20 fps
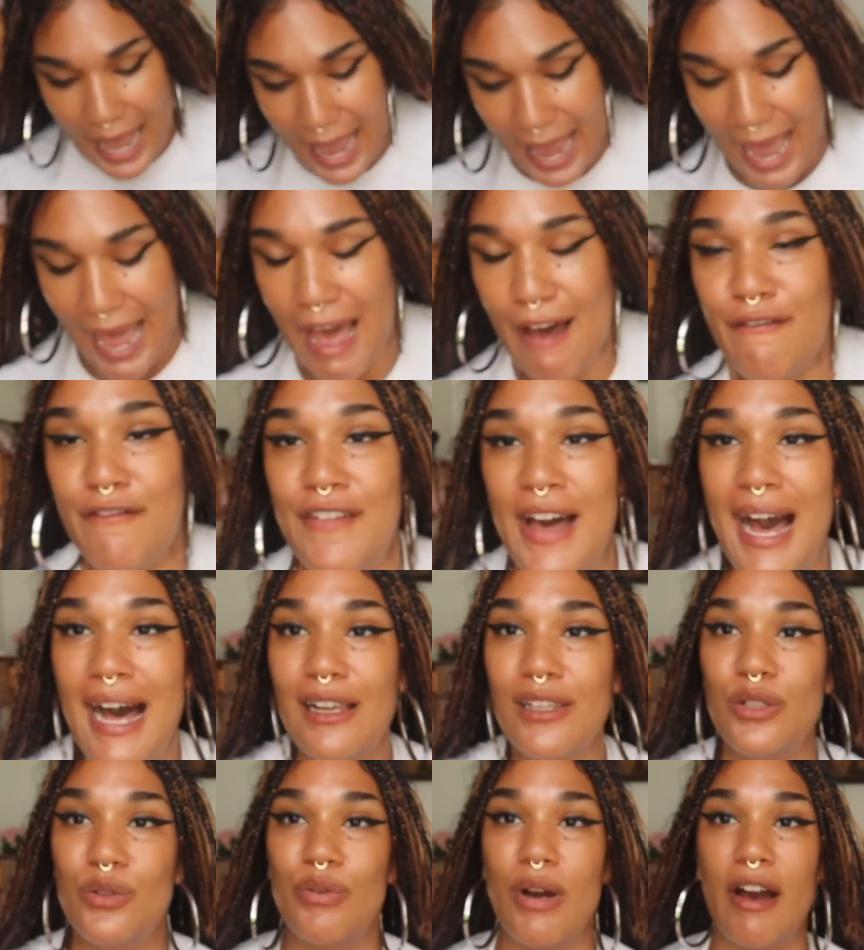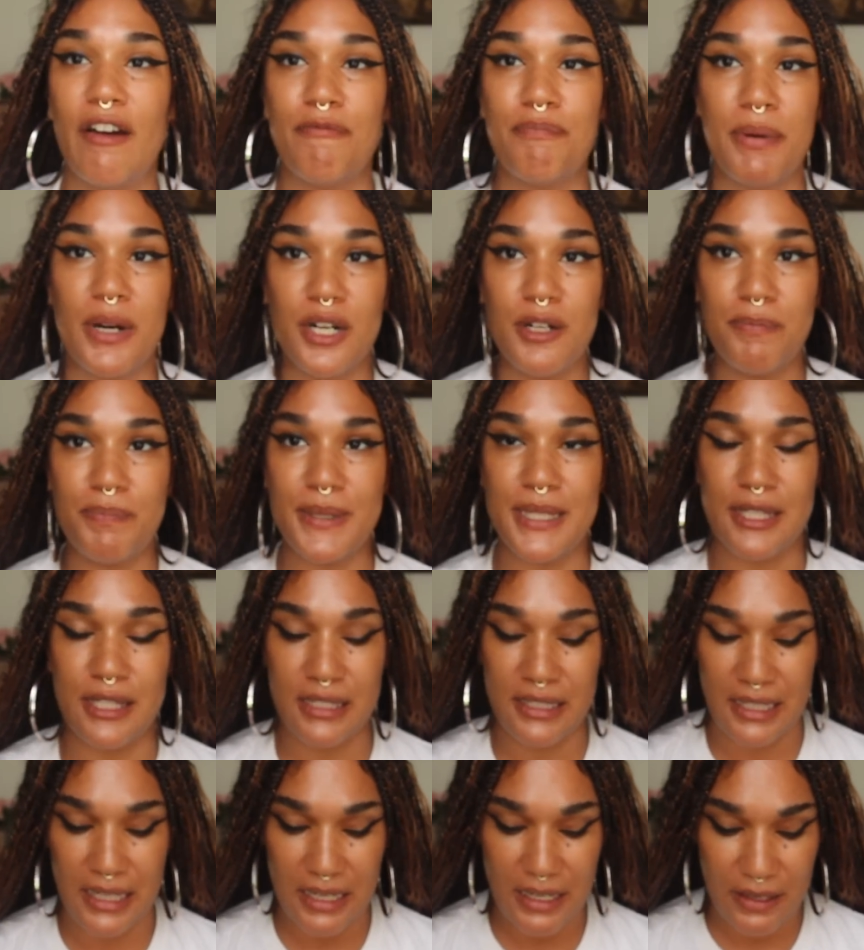have value, have purpose,
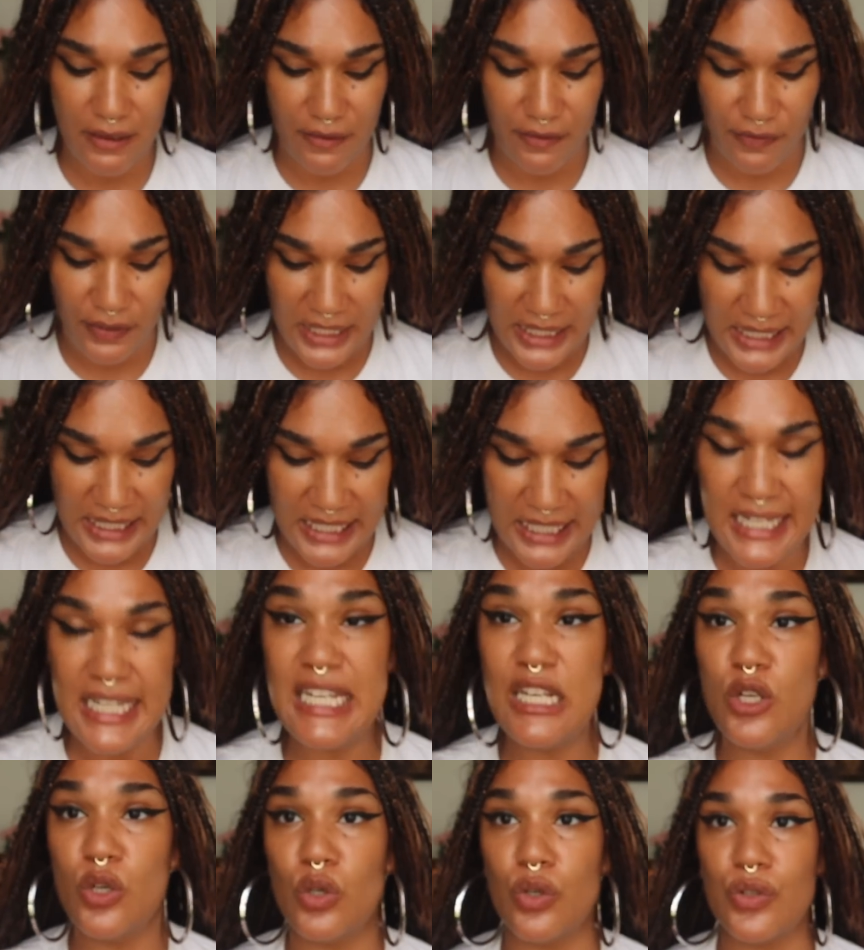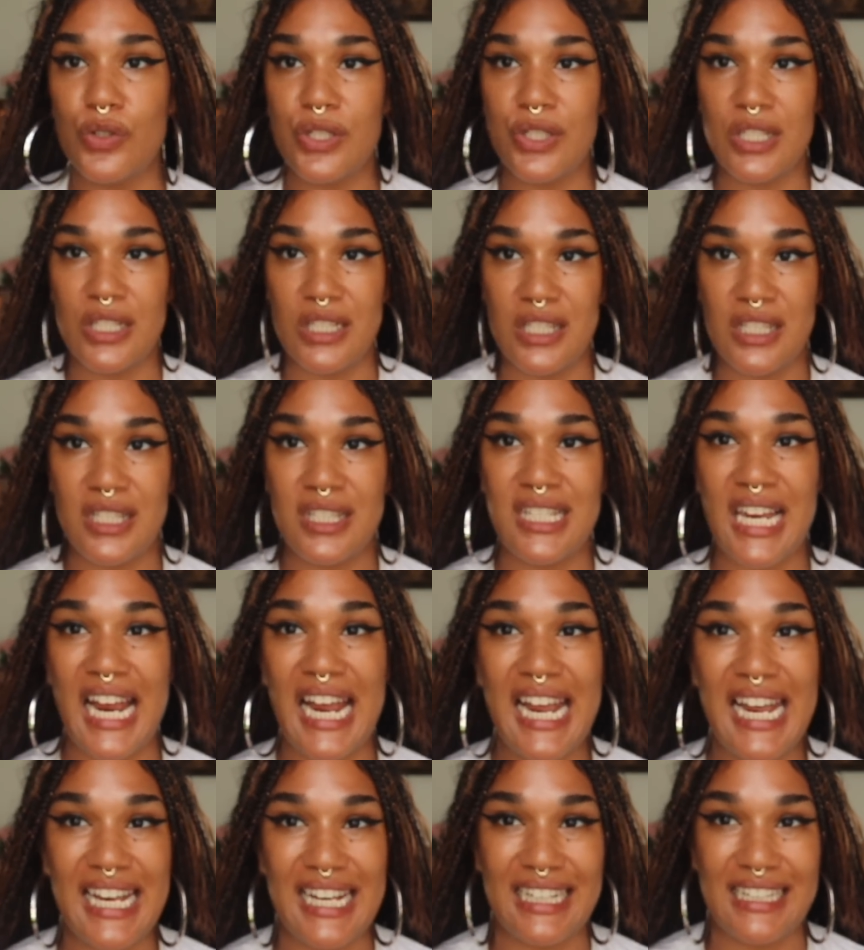give, heal,
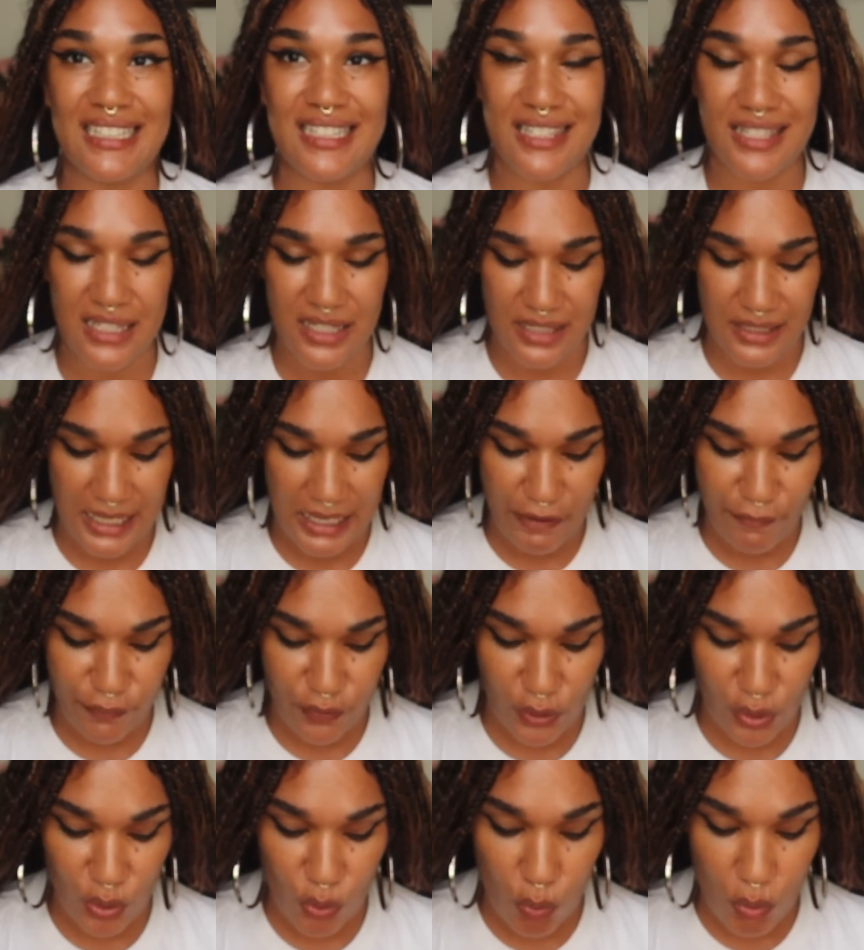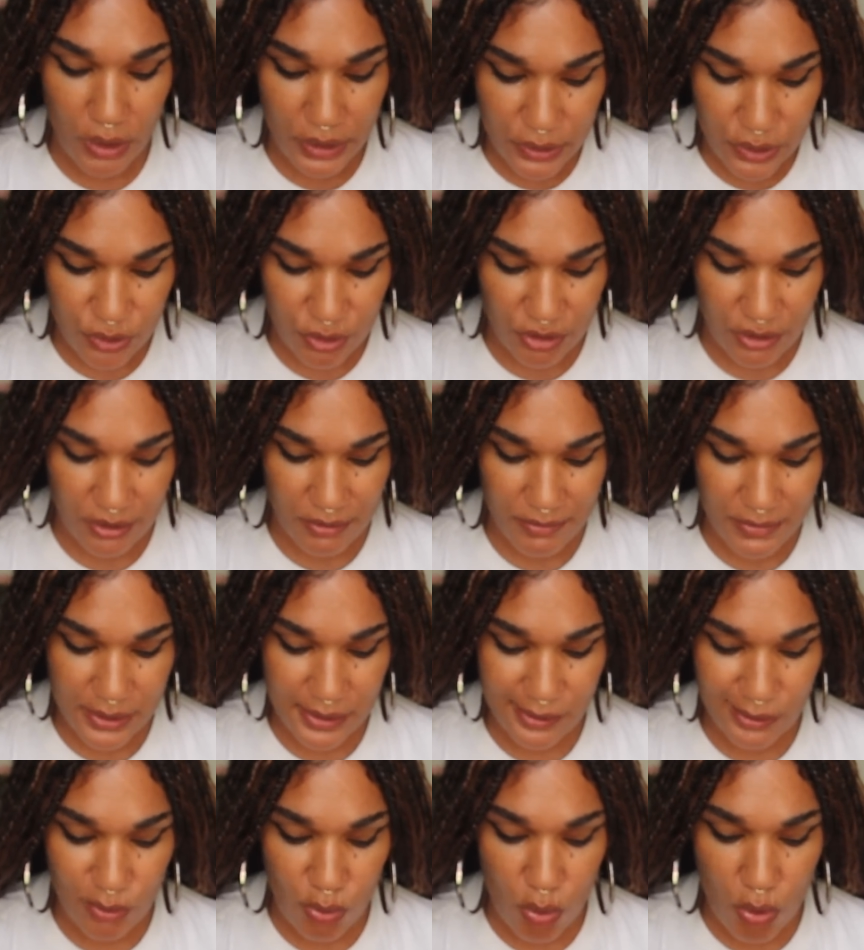sustain for long-term
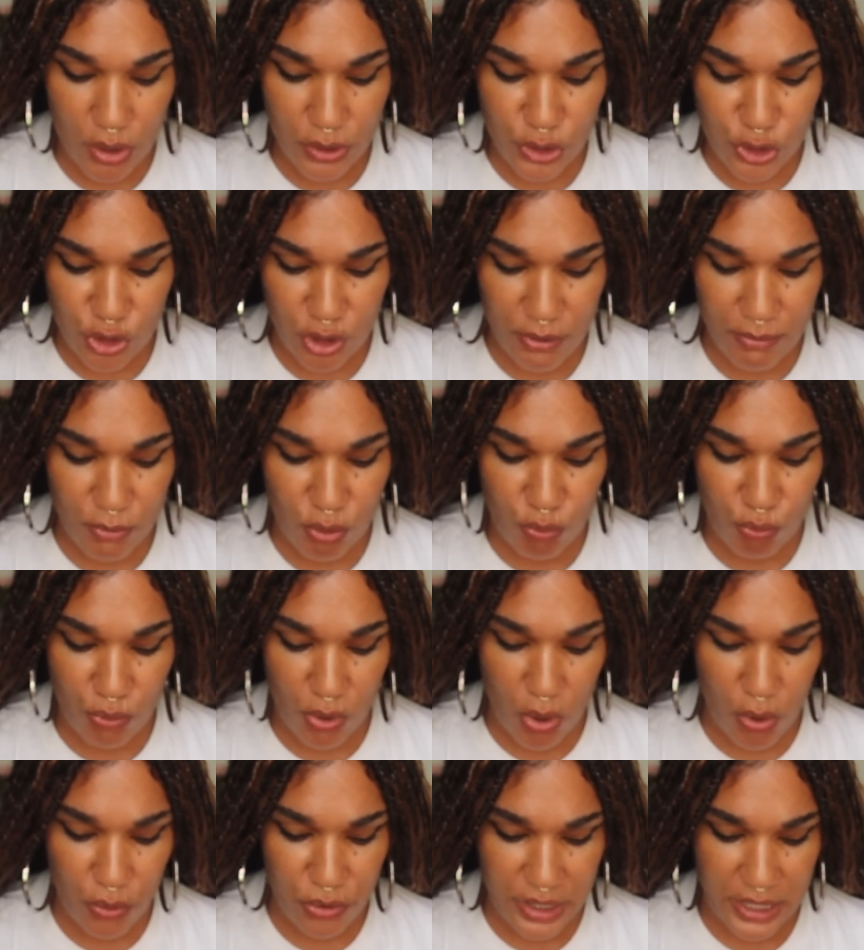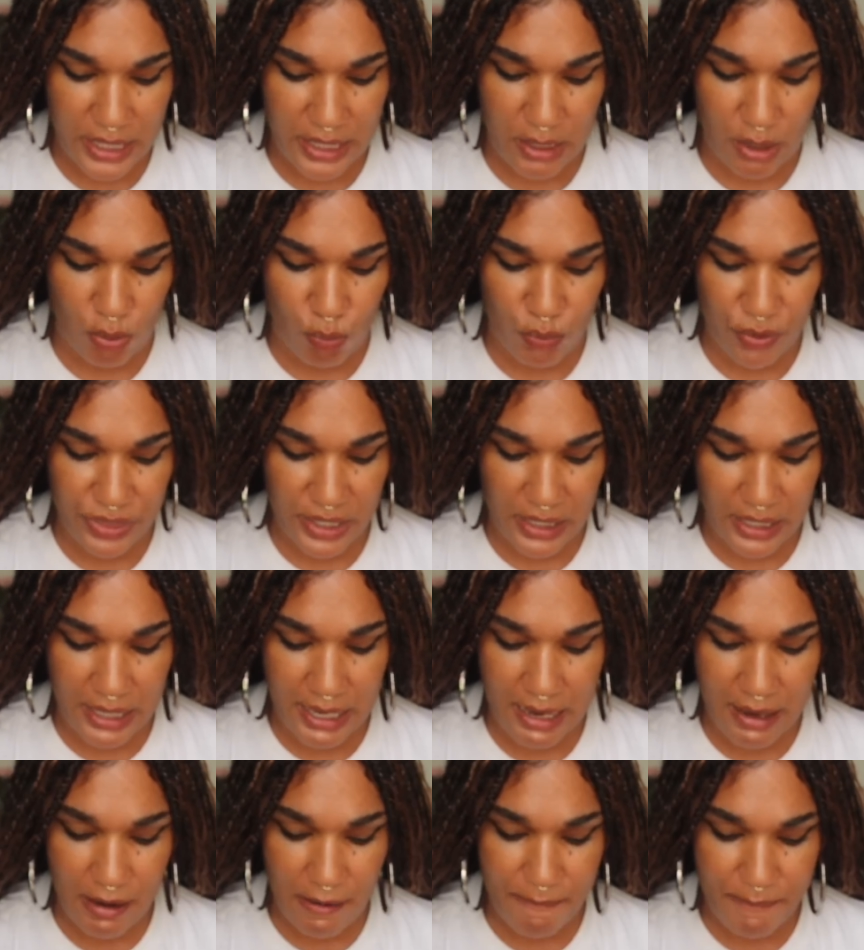growth here with the
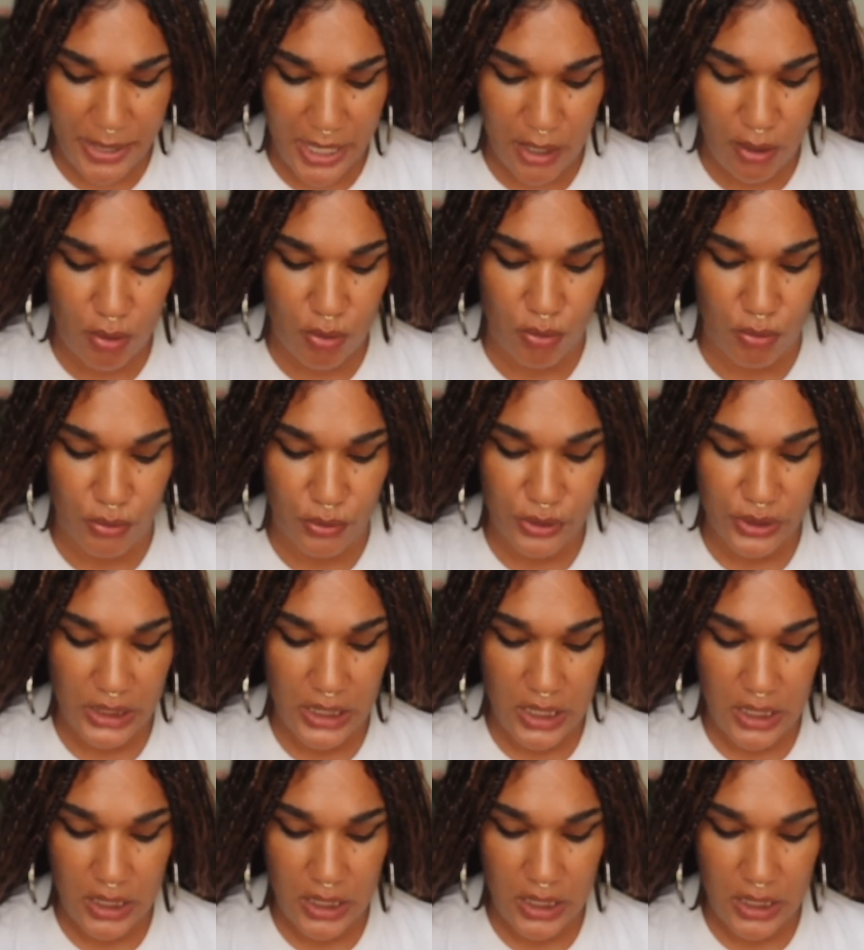King of Pentacles.